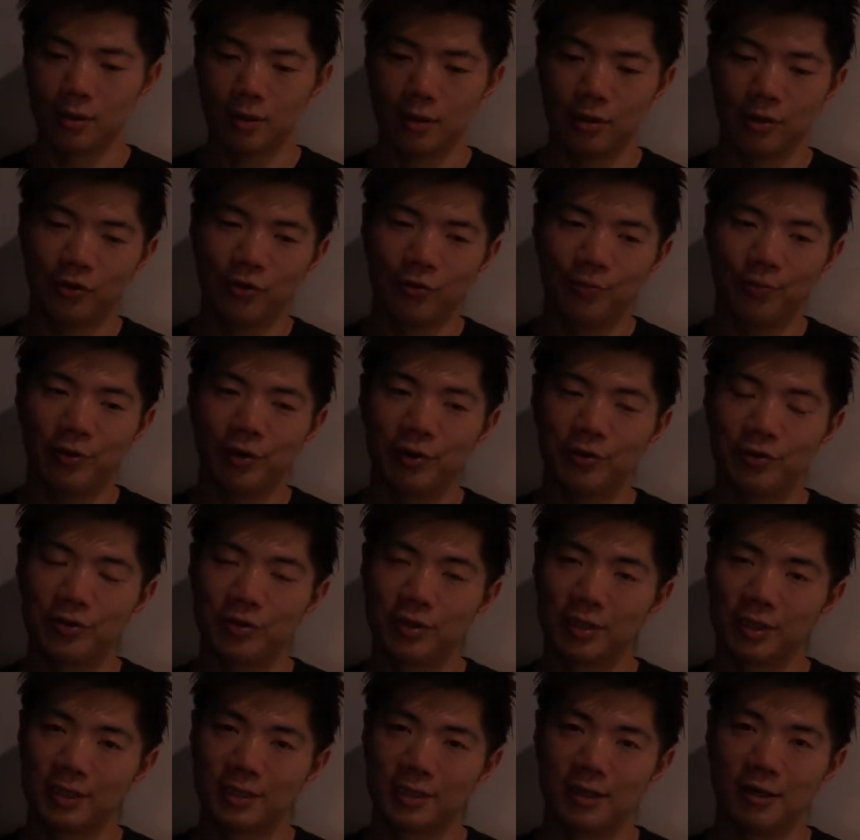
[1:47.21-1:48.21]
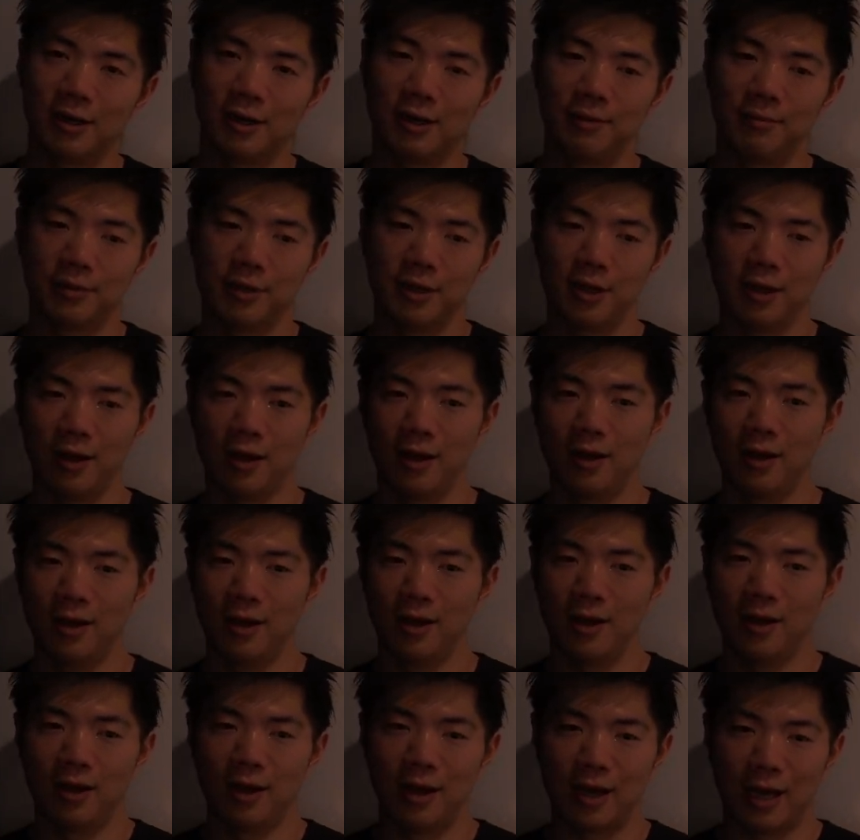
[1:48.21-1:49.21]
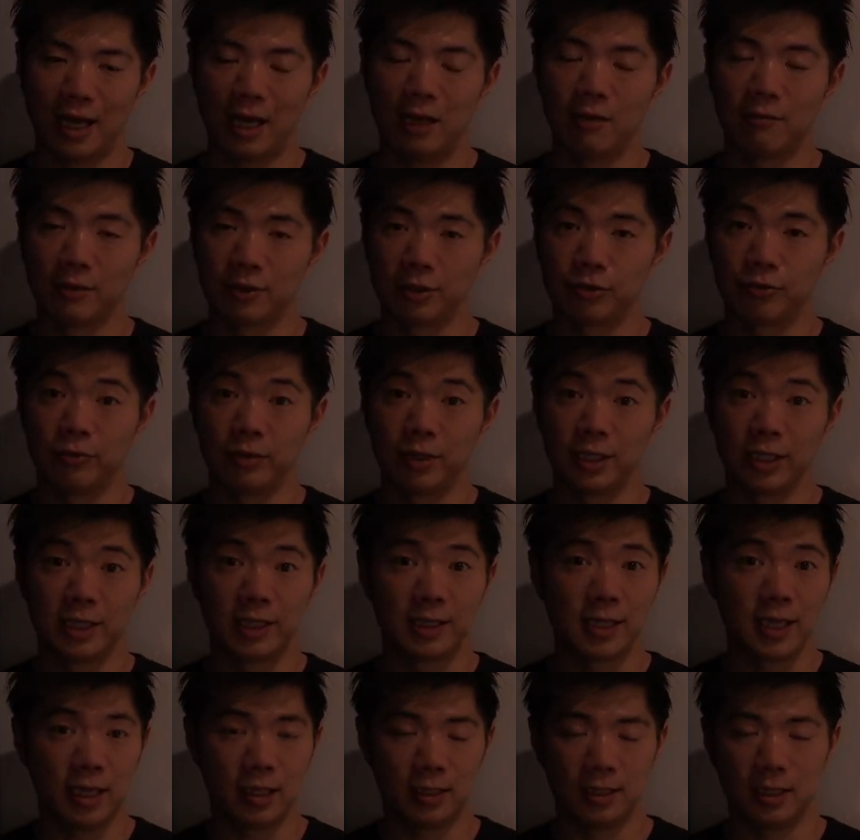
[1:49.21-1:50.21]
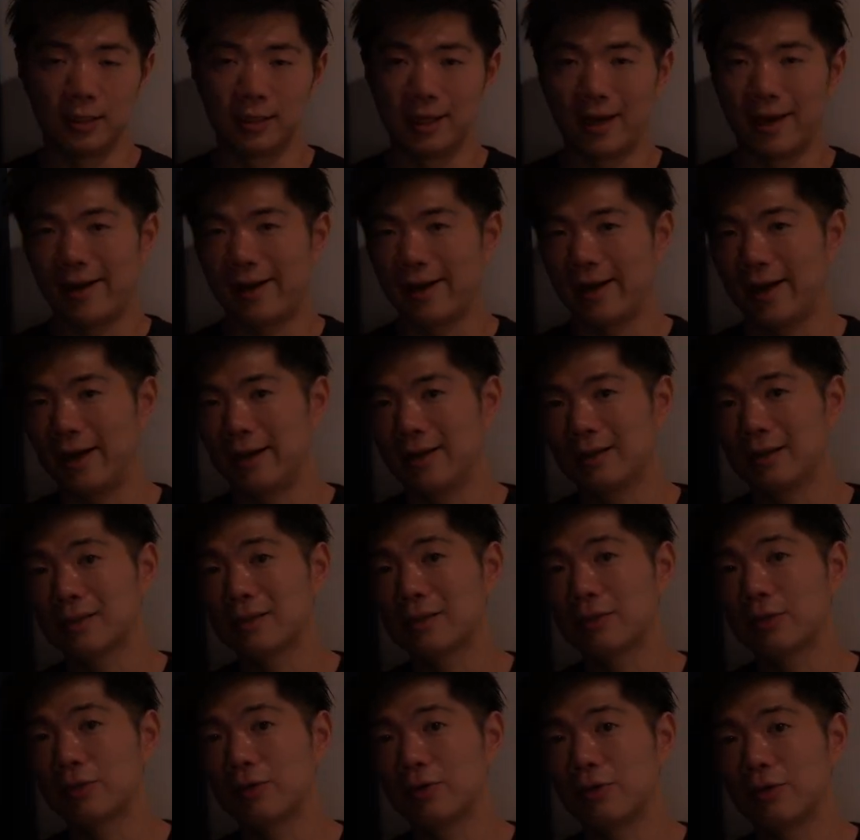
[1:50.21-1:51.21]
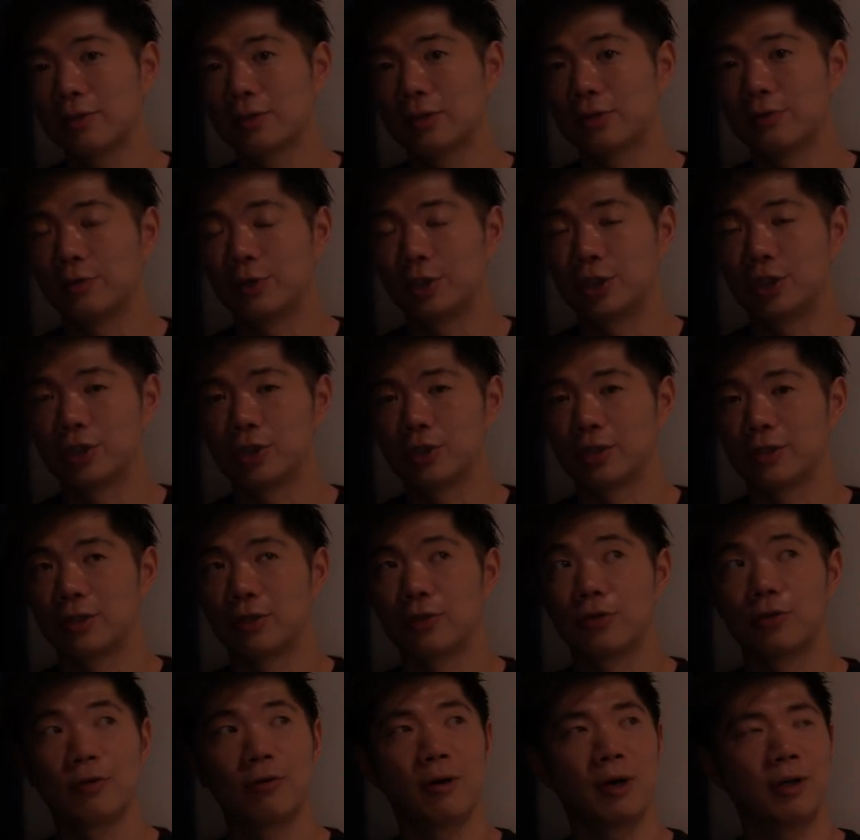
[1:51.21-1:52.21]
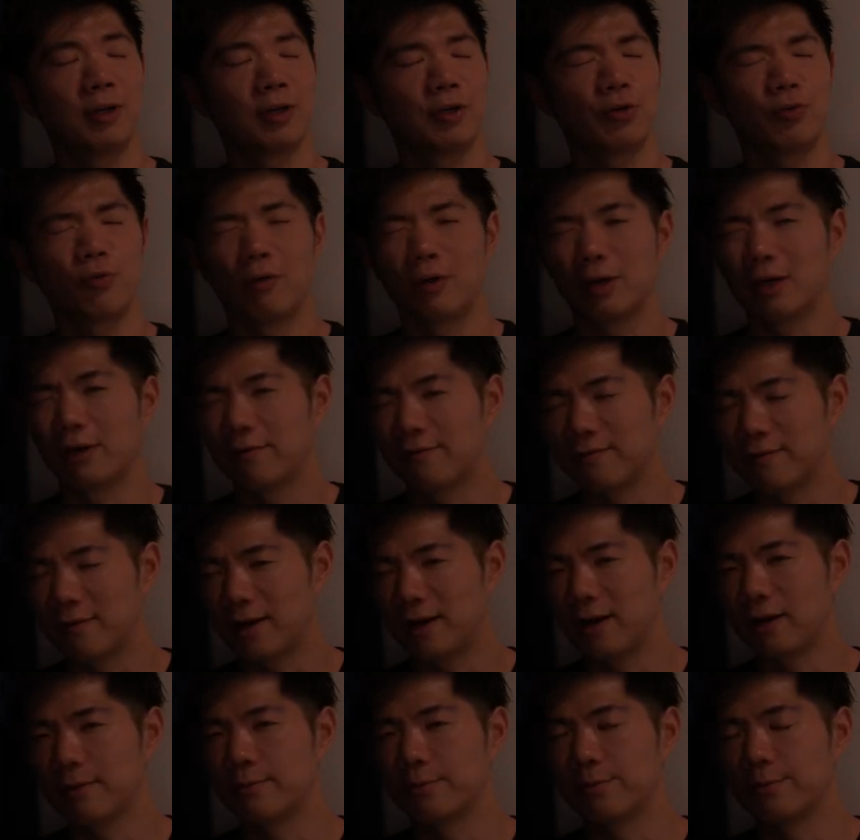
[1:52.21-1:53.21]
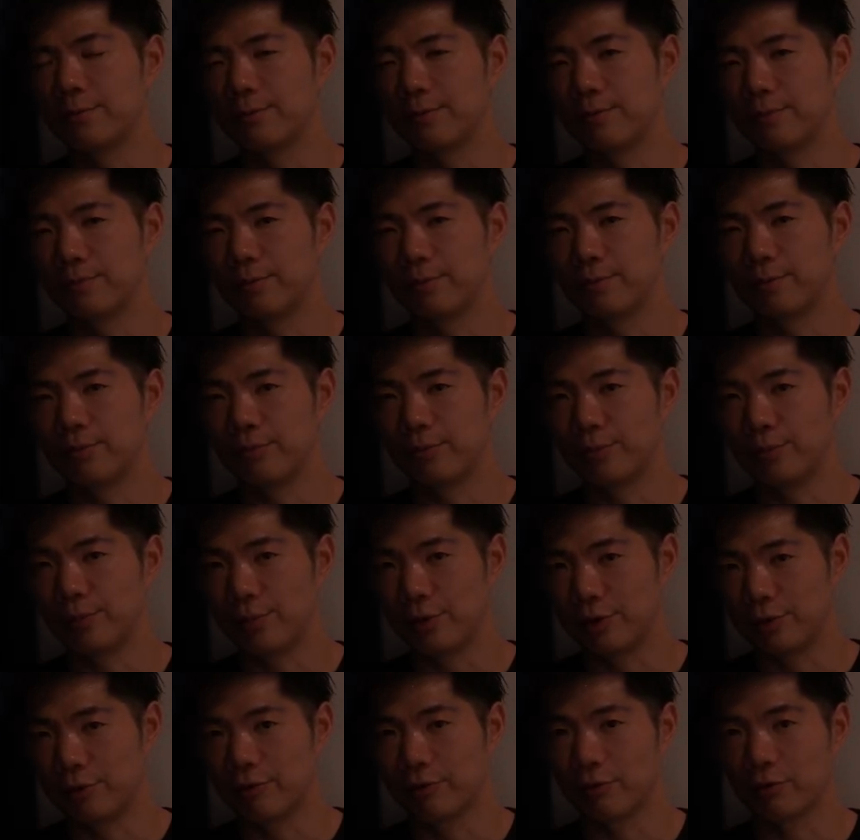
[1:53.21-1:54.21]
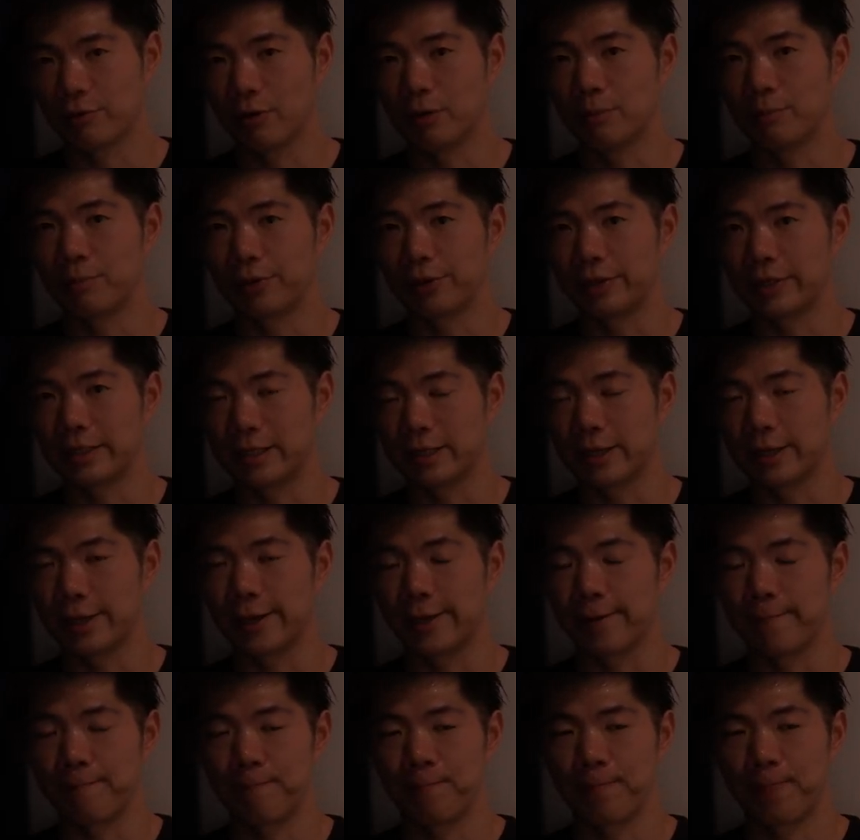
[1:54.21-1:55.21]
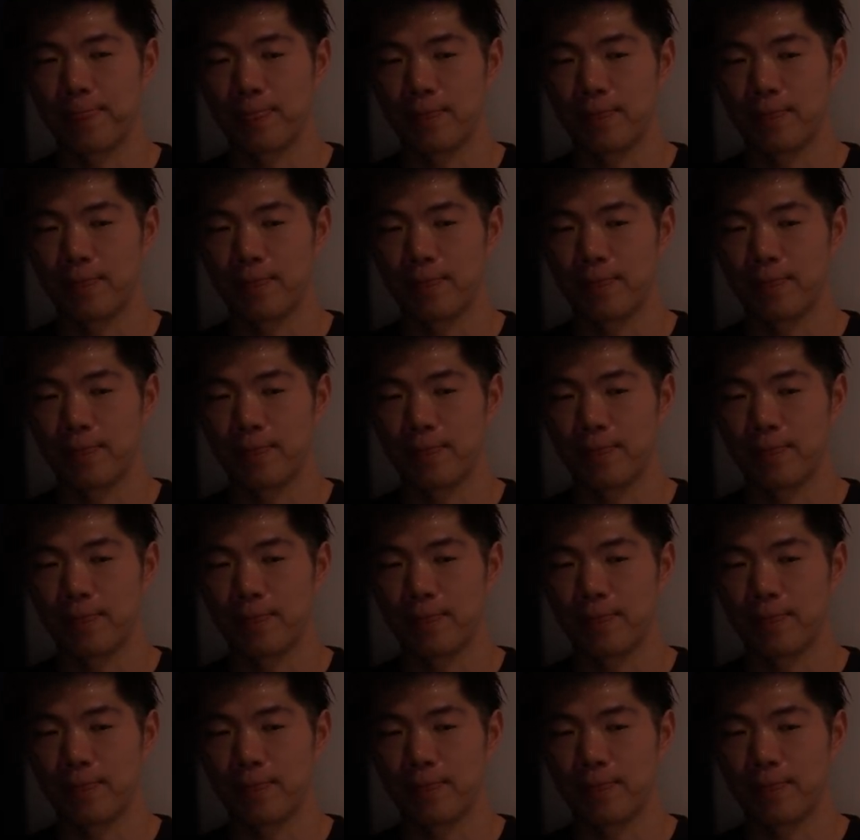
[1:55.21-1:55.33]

compared to the time that I was really taking the highest dose, which is 225 milligram per day.